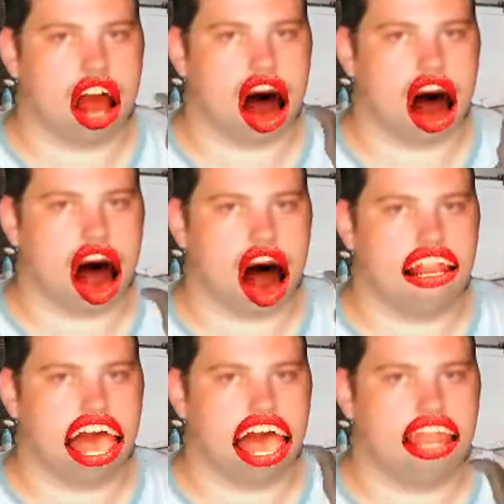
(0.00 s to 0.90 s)
Like some of
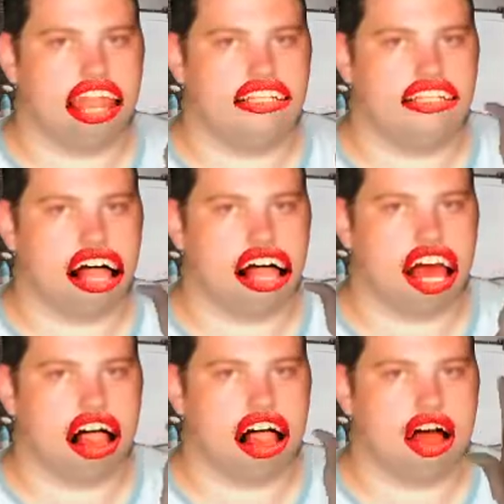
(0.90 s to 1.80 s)
it is more like by the
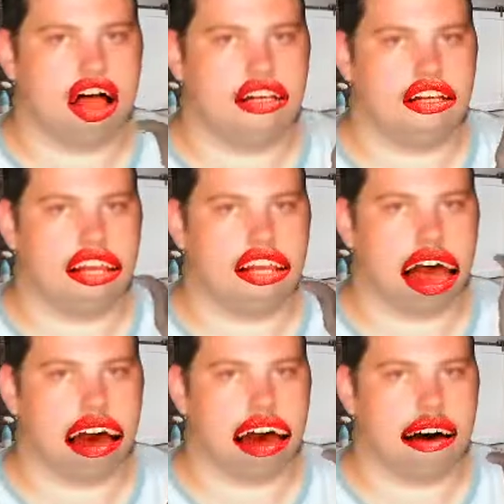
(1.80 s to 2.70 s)
numbers, and you can tell like